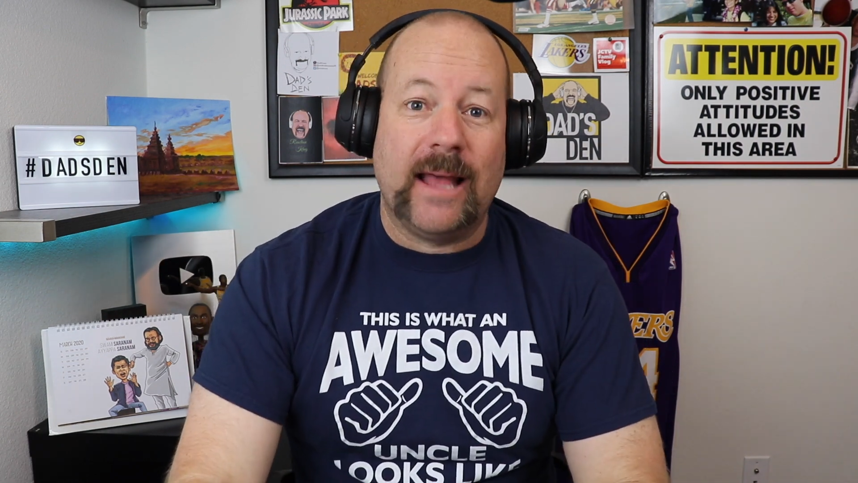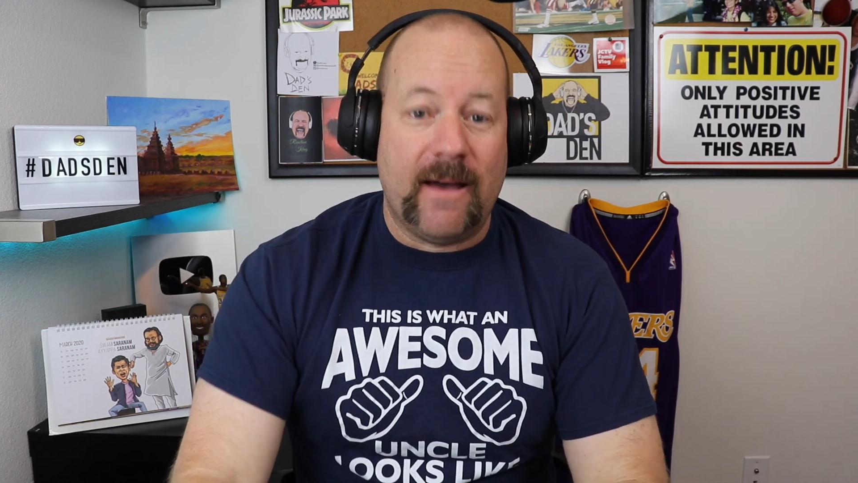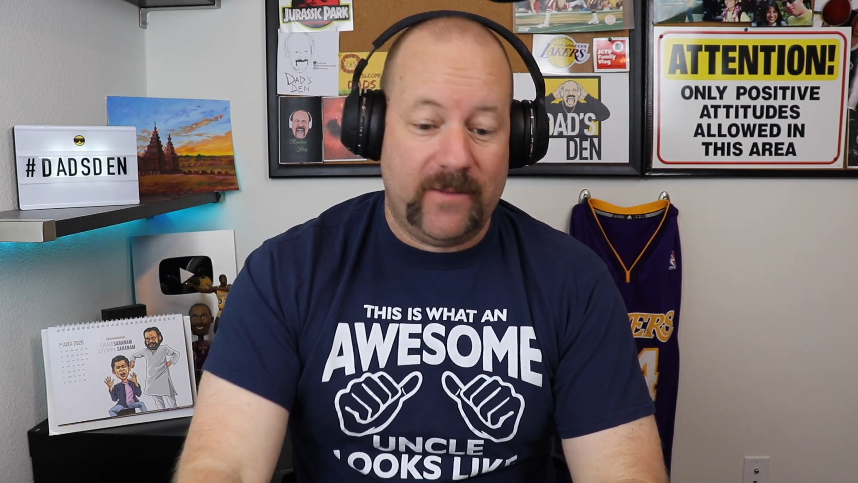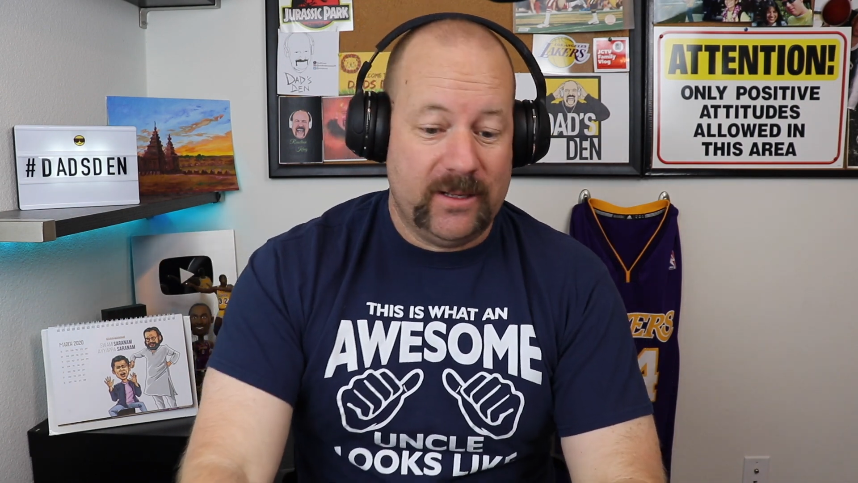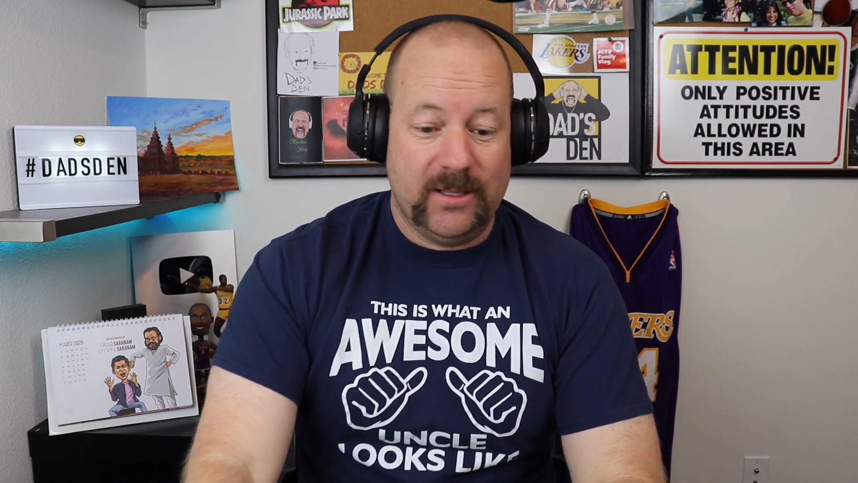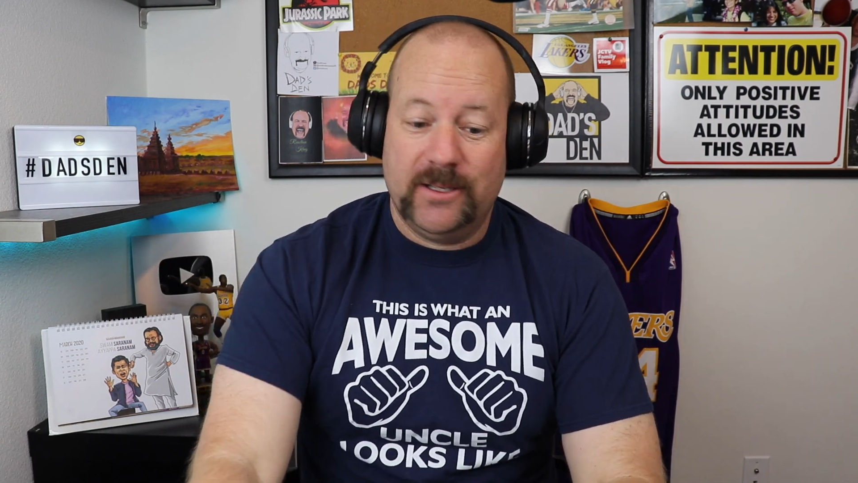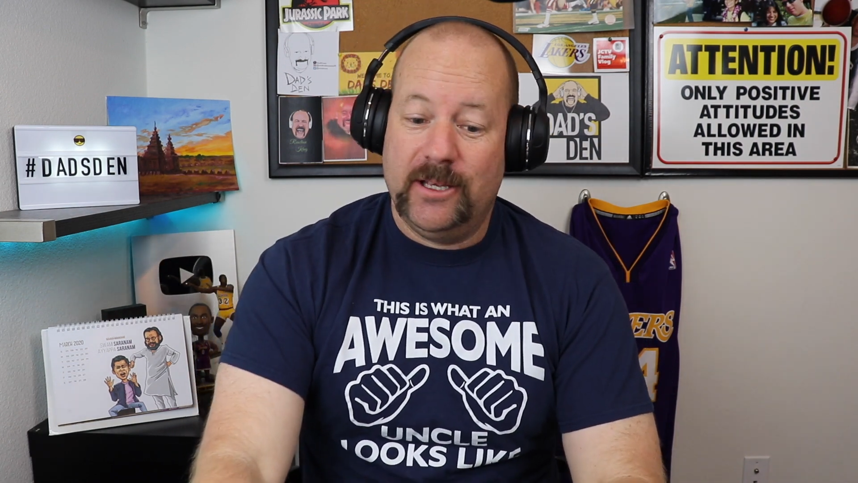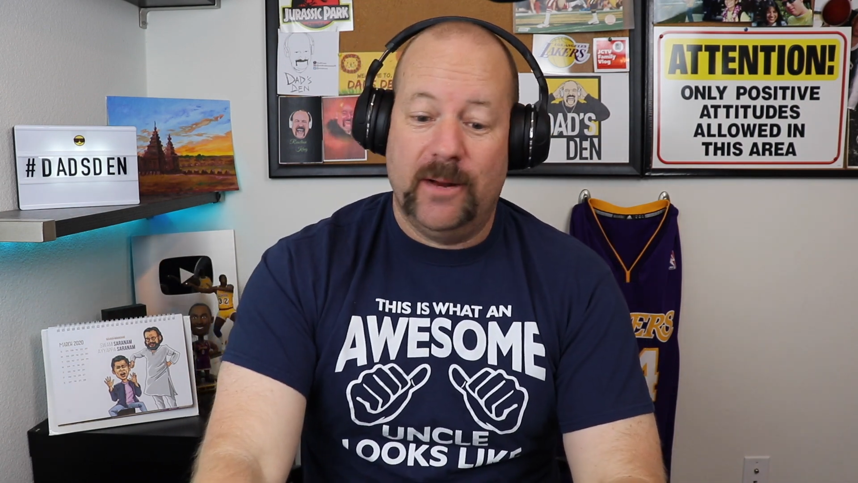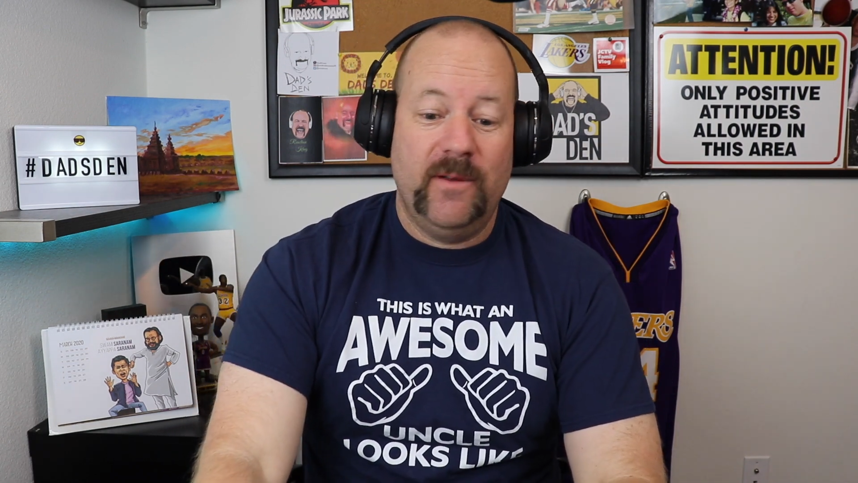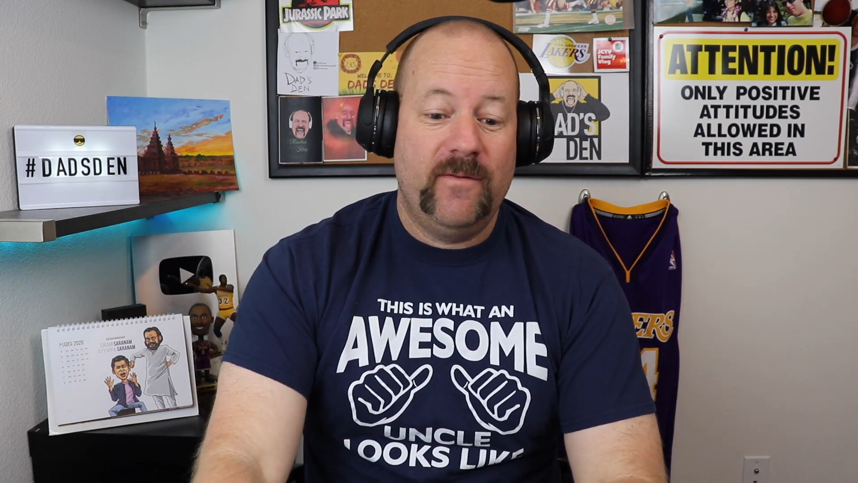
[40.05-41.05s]
laugh because this
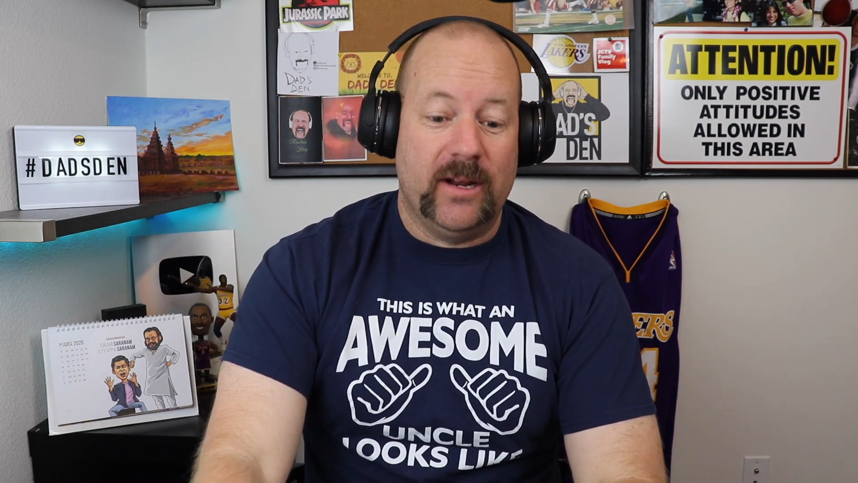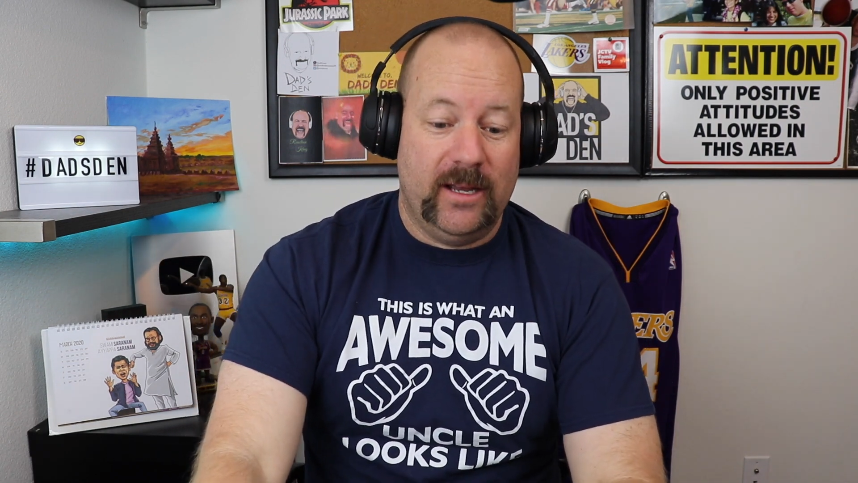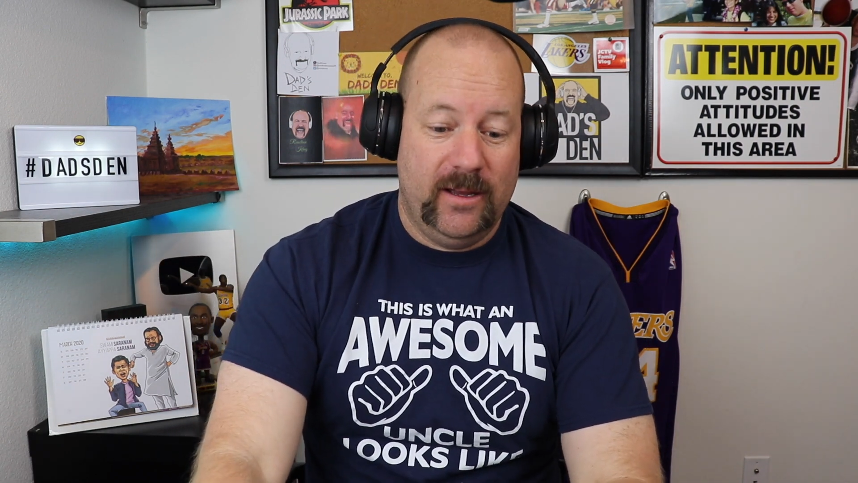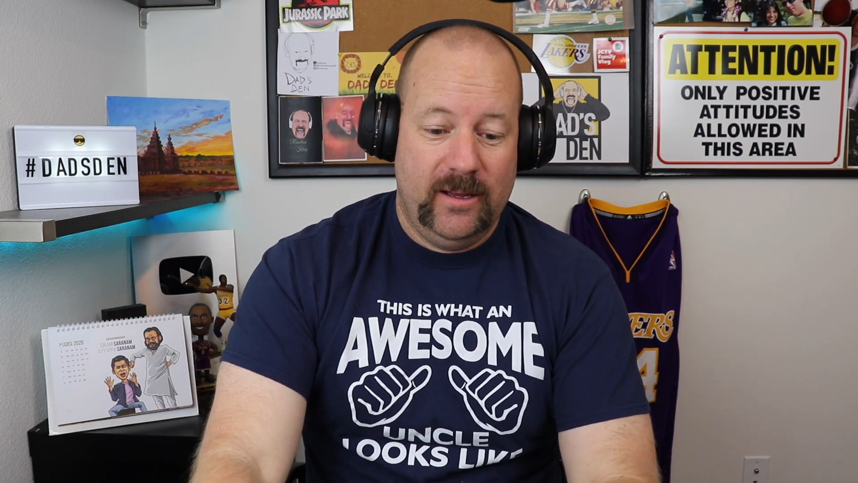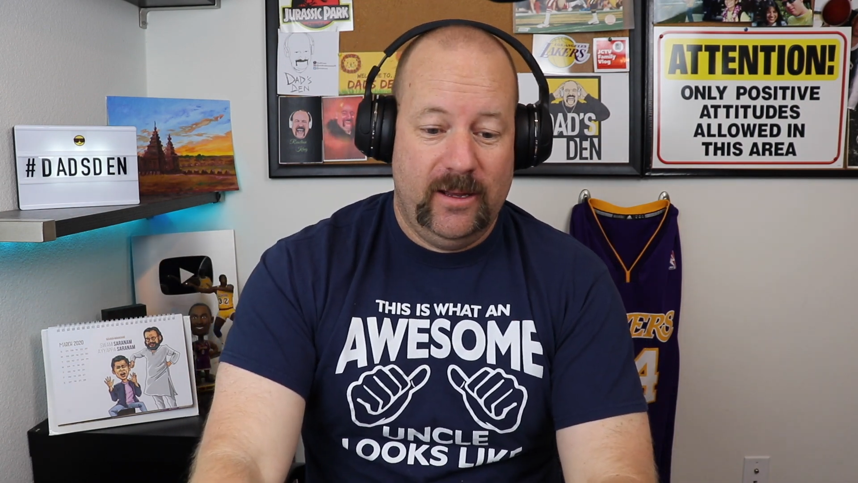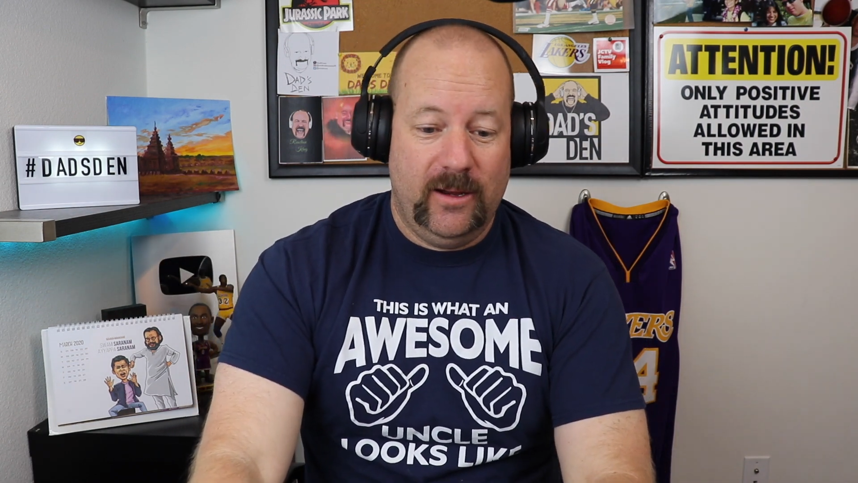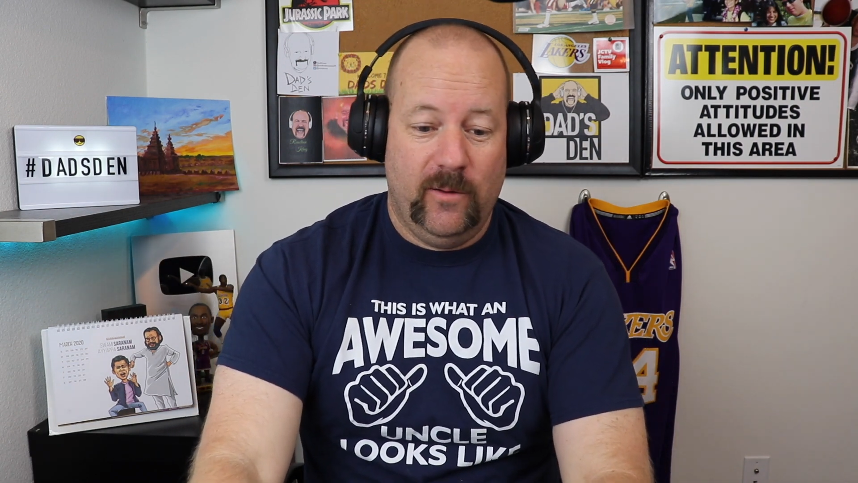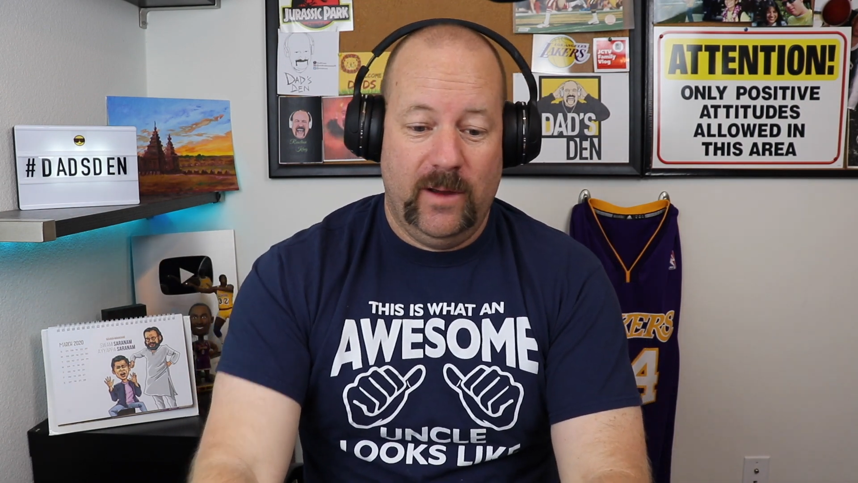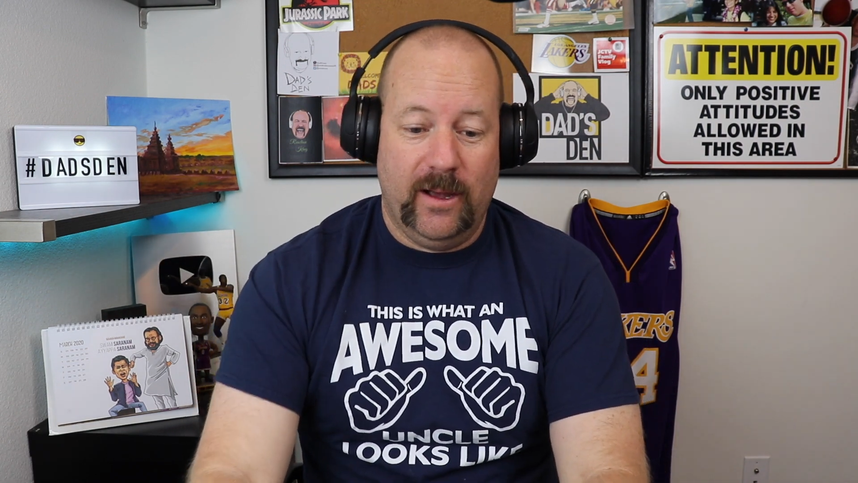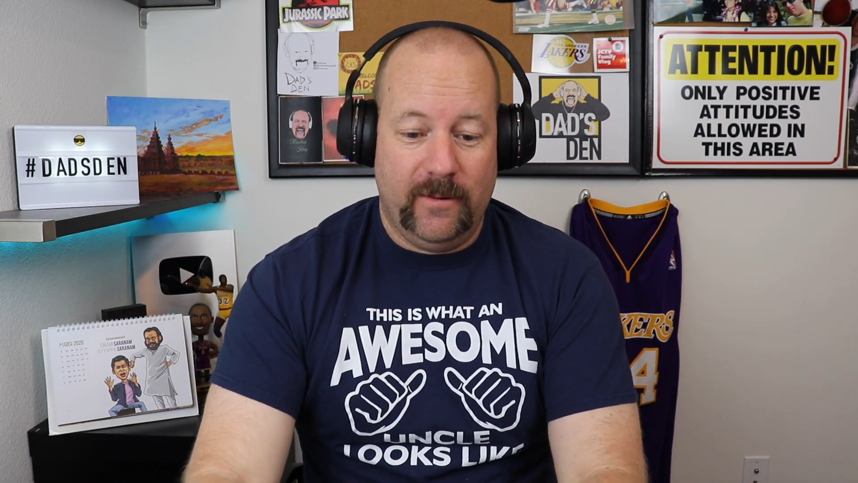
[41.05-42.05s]
is going to be funny.
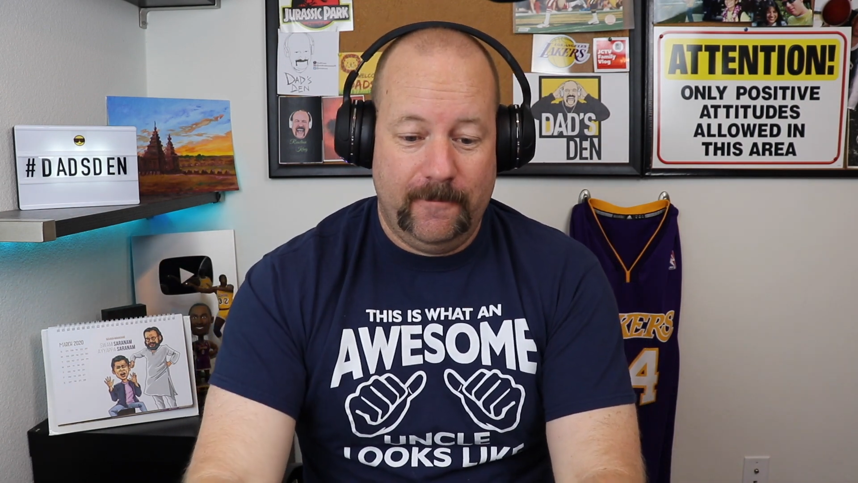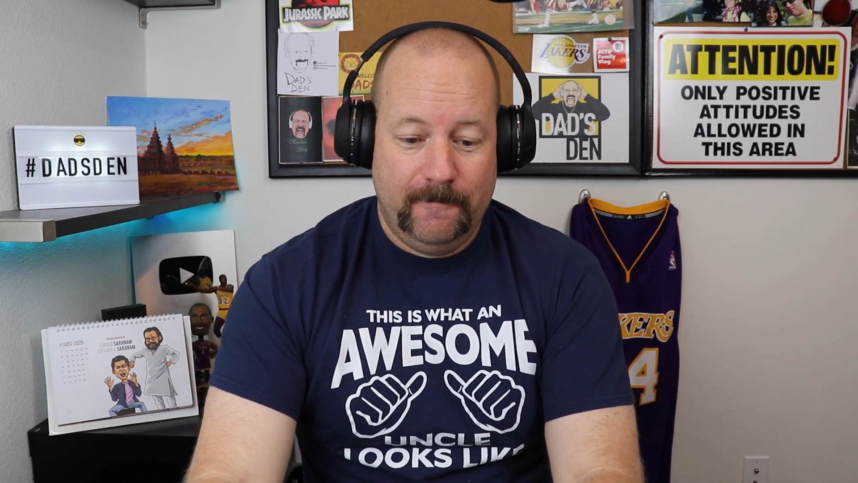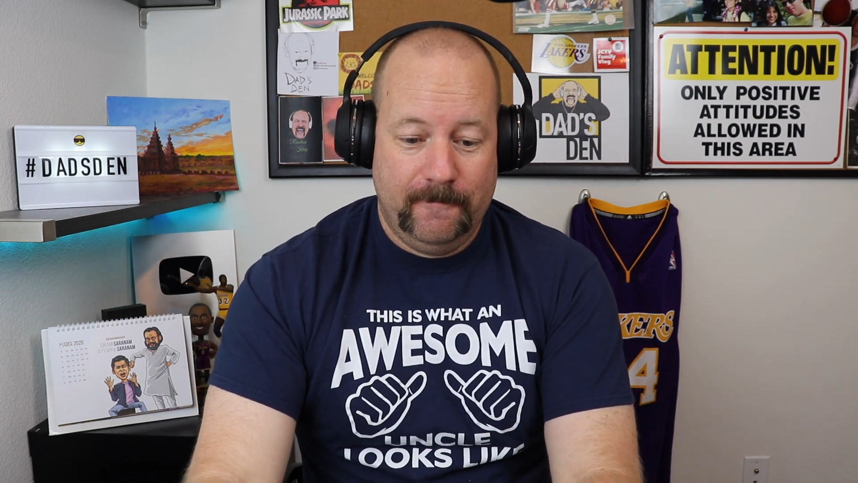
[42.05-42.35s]
Here we go.